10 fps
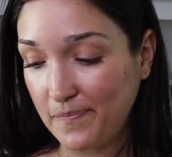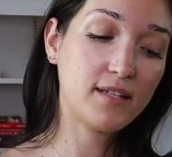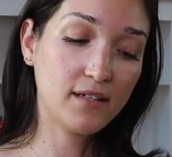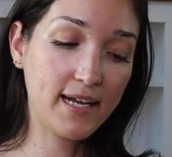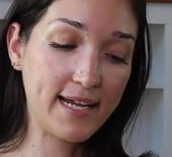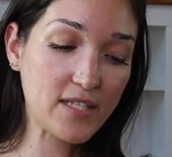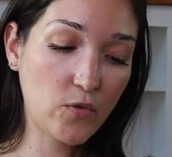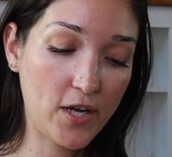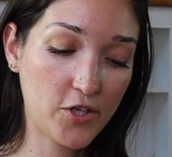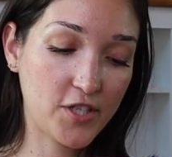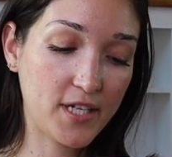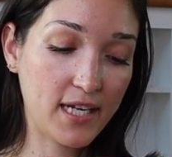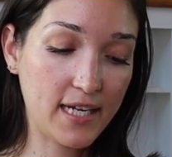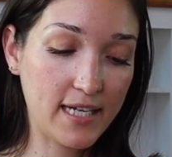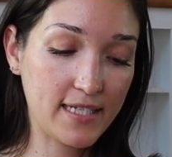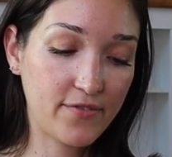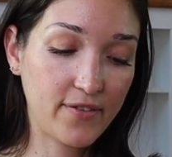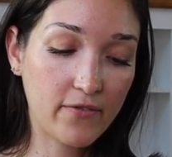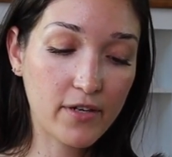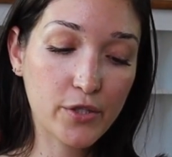The next question is
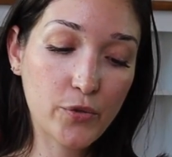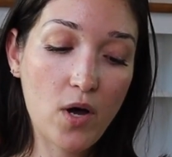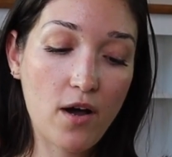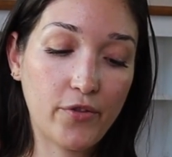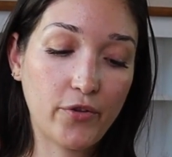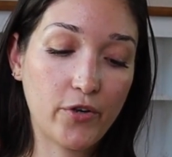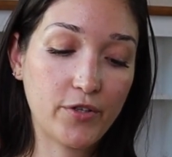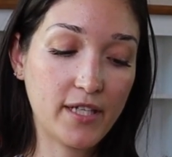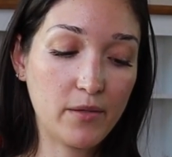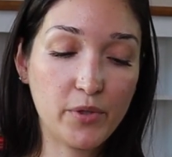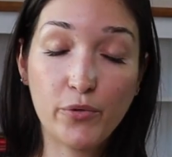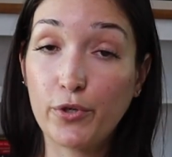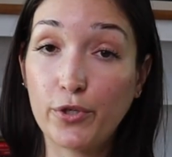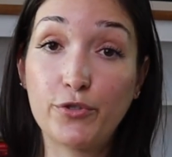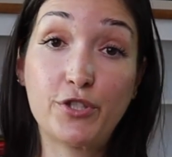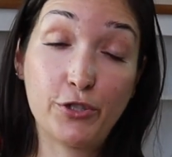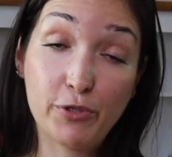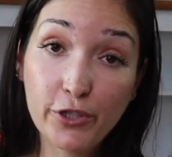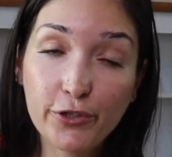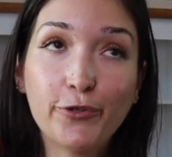favorite new author, debut or new to
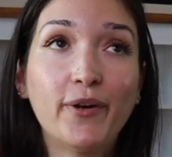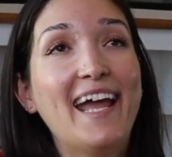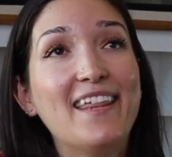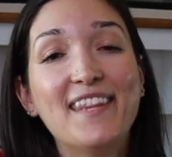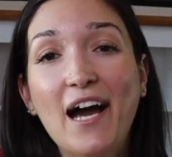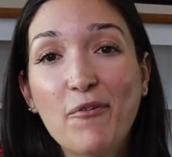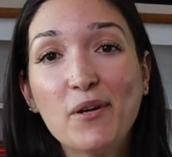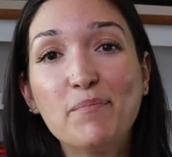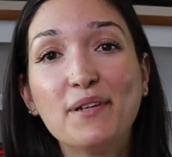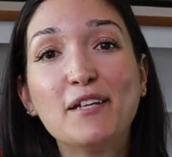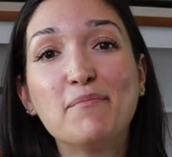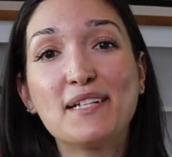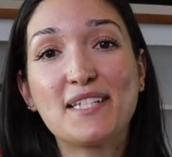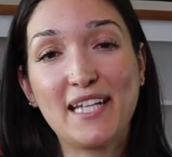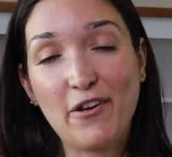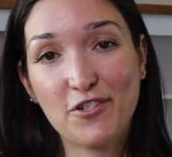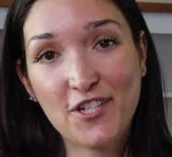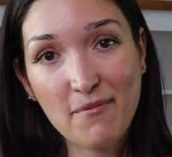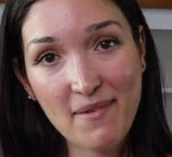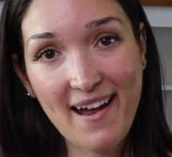you, and that would be Miss Sarah
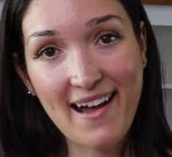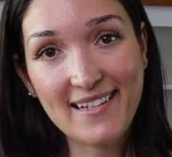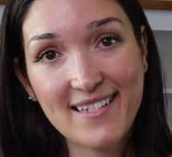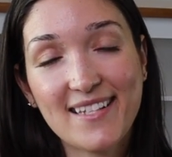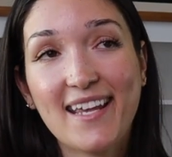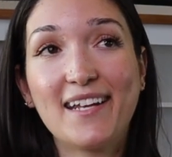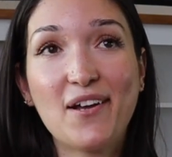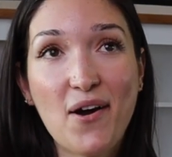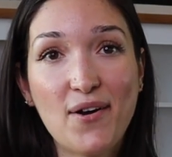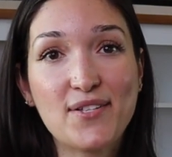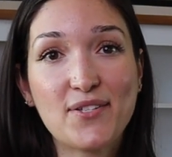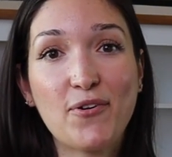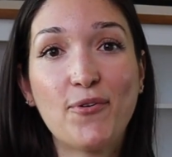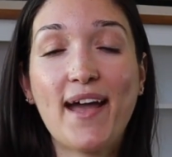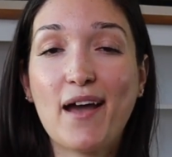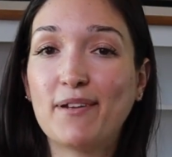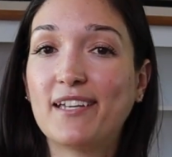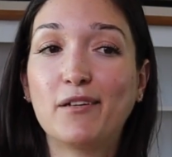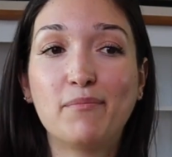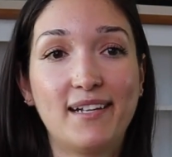J. Maas and also Abby
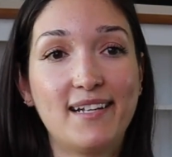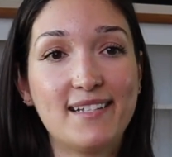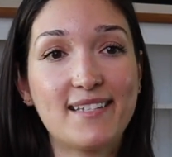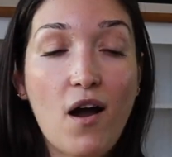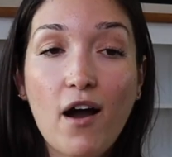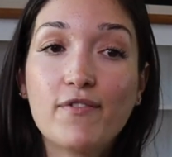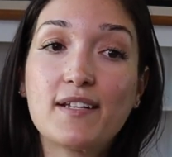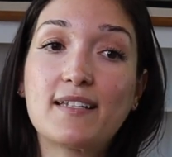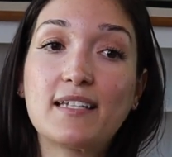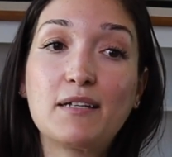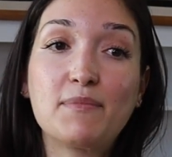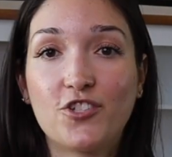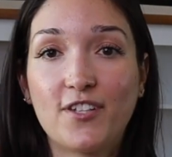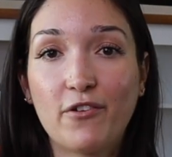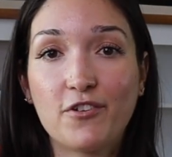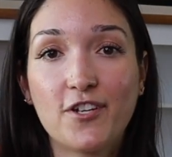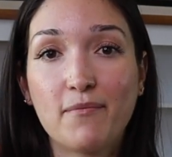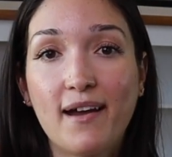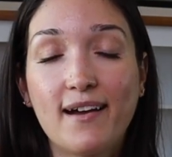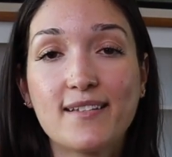Jimenez. Obviously, Sarah J.
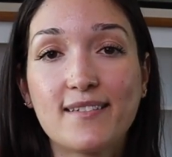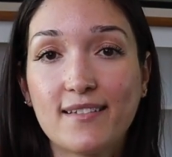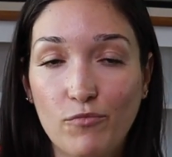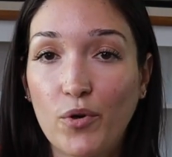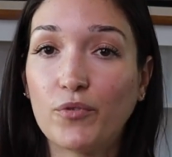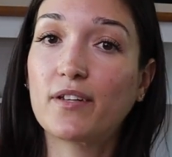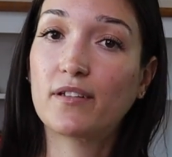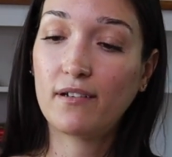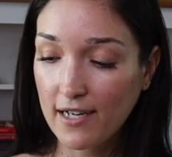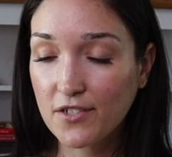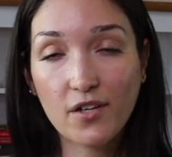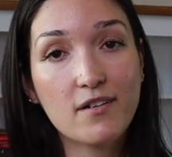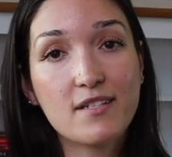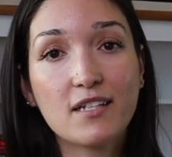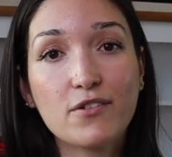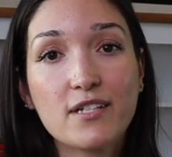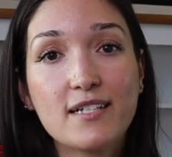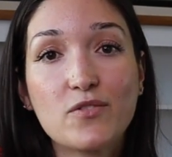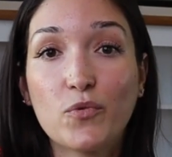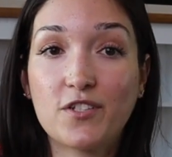Maas wrote the ACOTAR
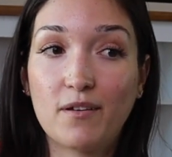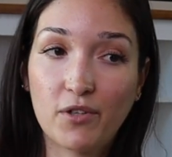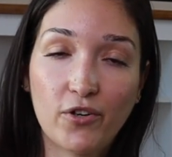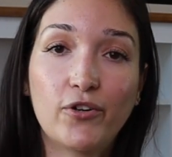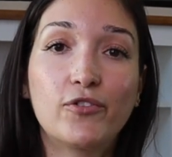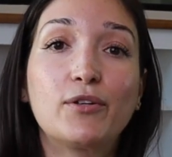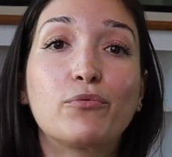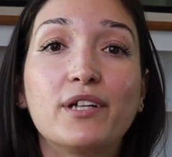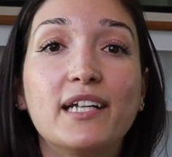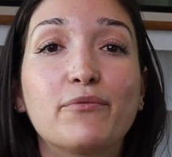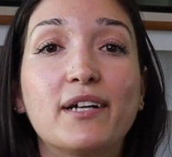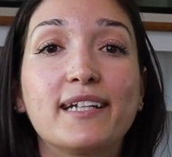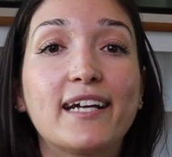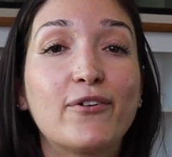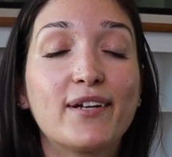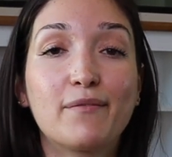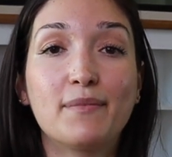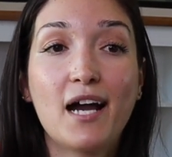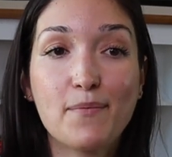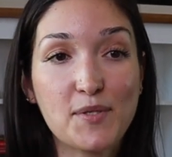series, which I'm currently reading right now and I'm
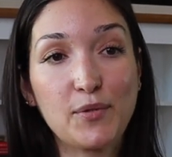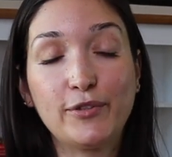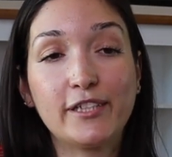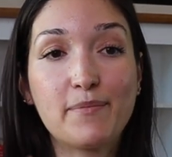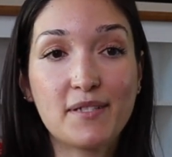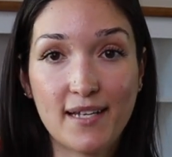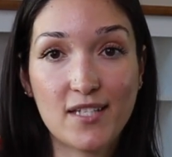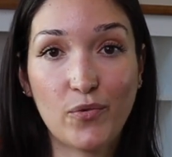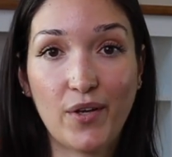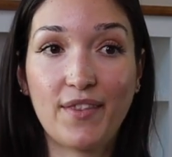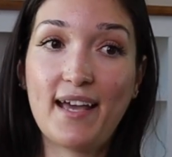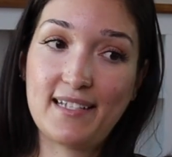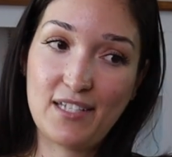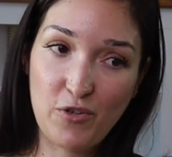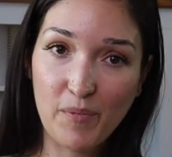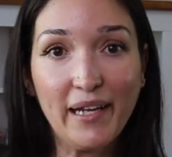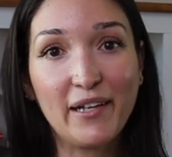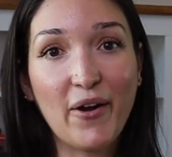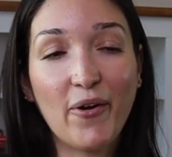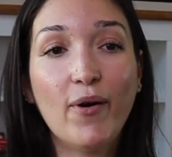absolutely obsessed with, as you may
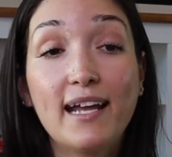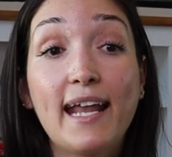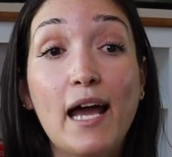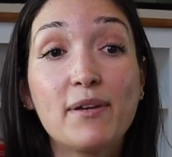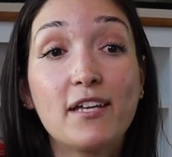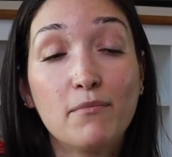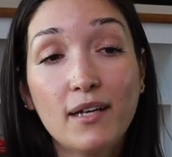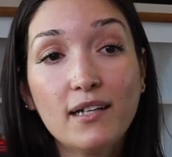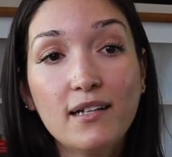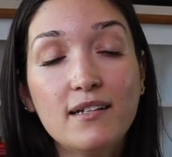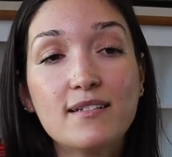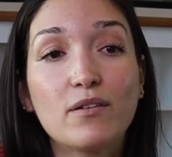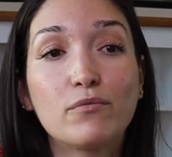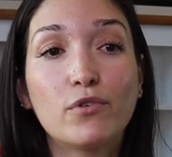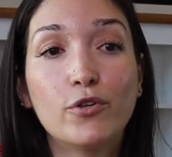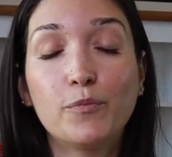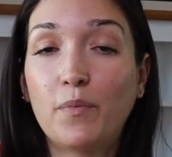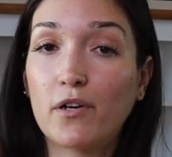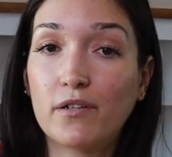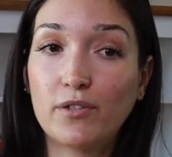know. And Abby Jimenez wrote
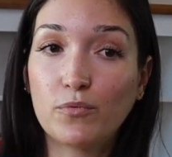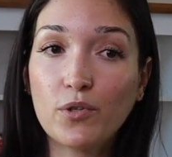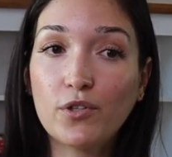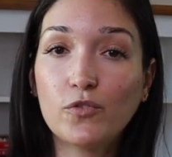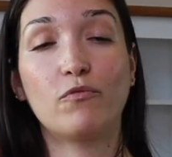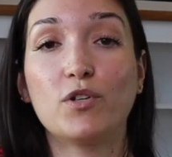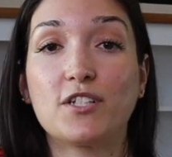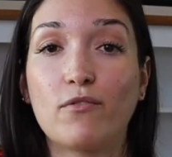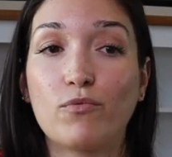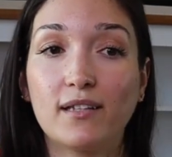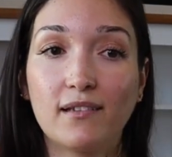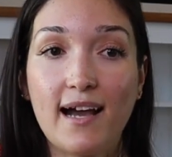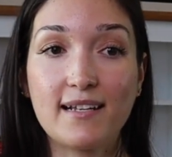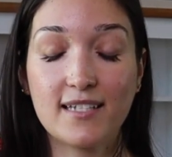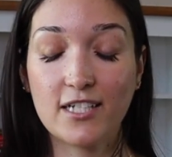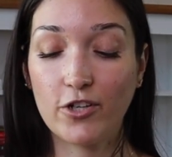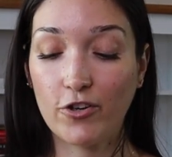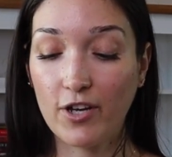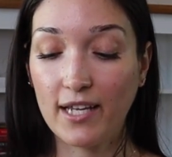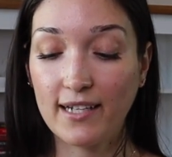Part of Your World, which I read last
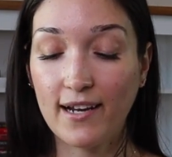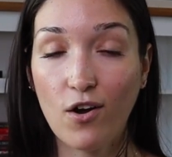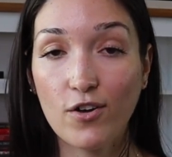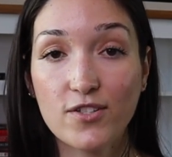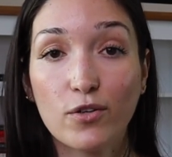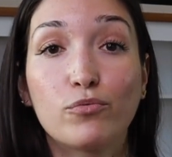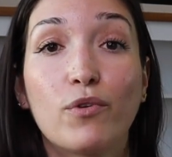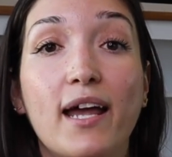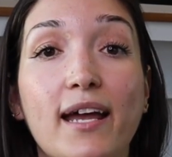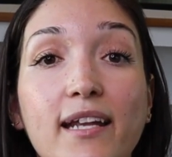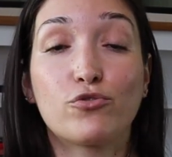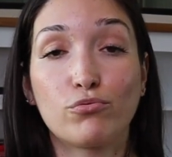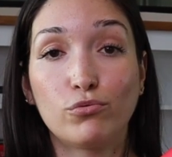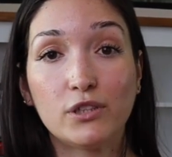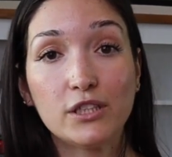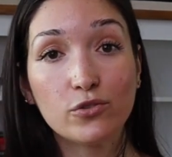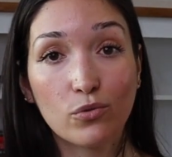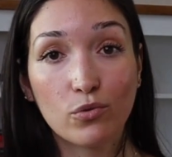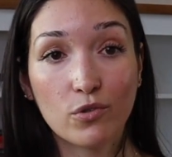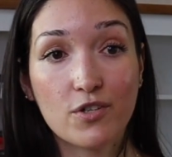year, and I also read Truly
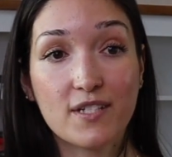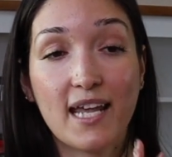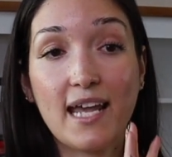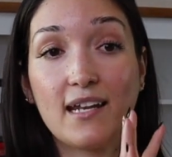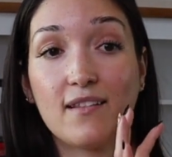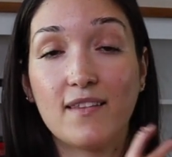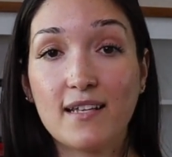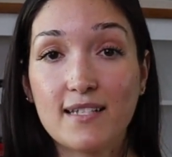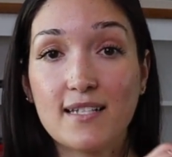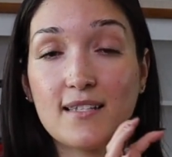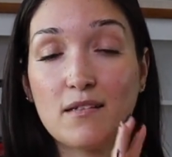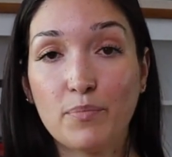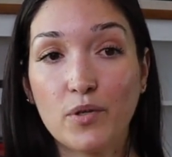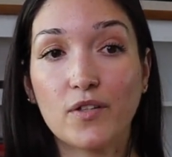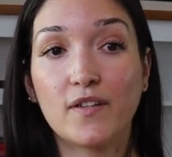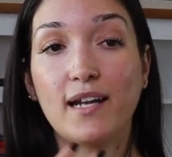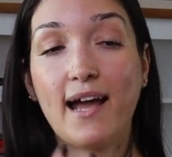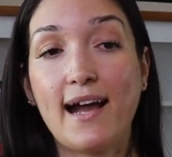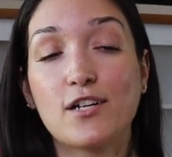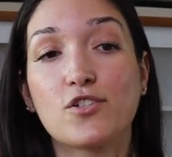Yours, and this is the book that
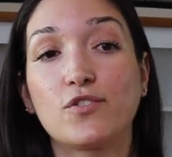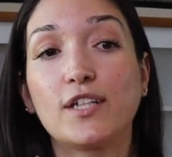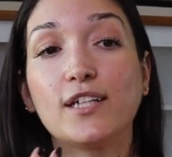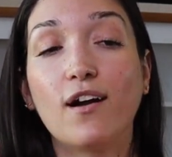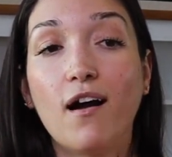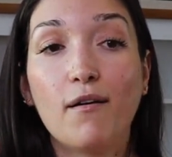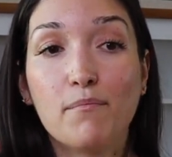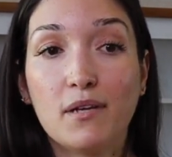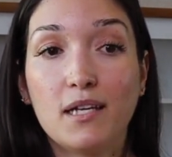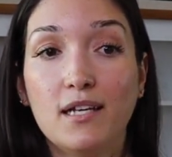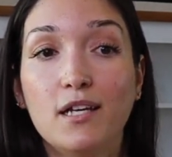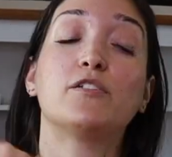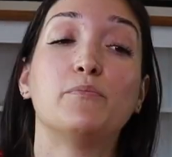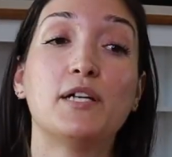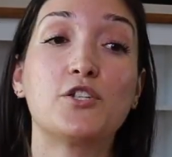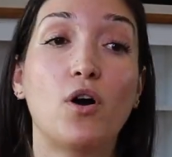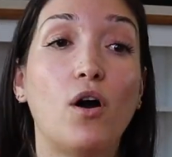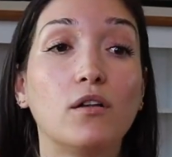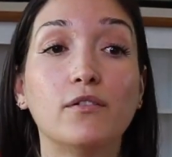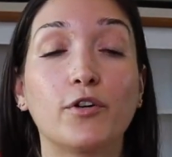actually got me me to binge
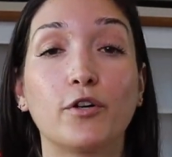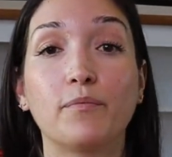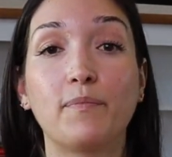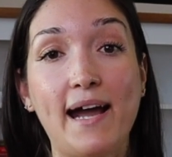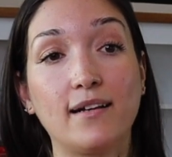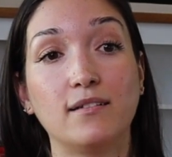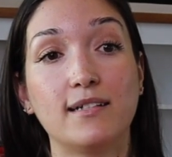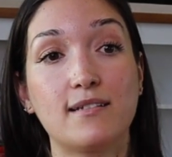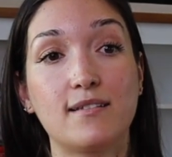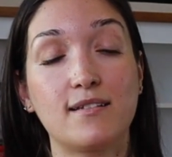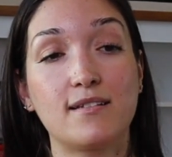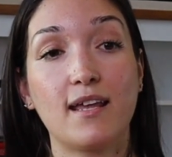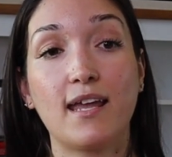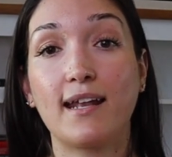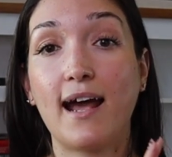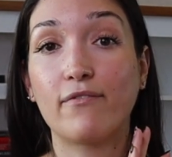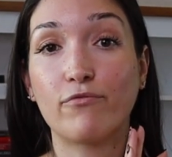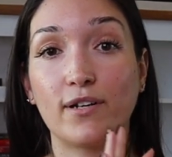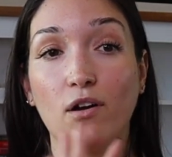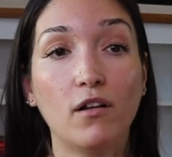all of her backlist, and I've
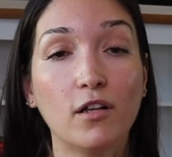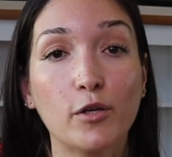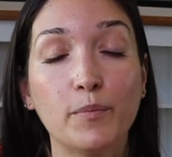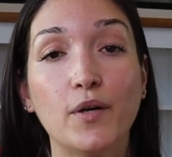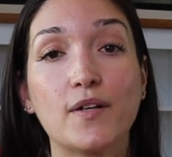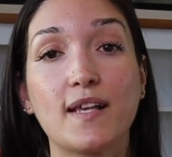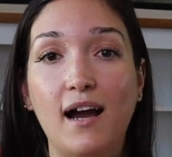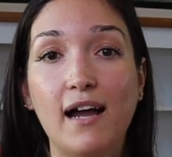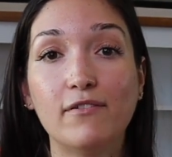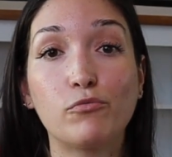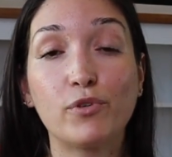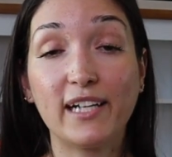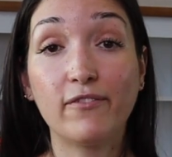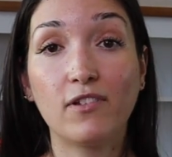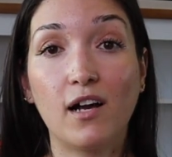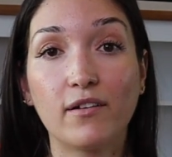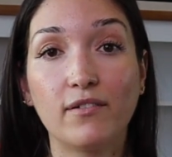read all of her books. I have a reading blog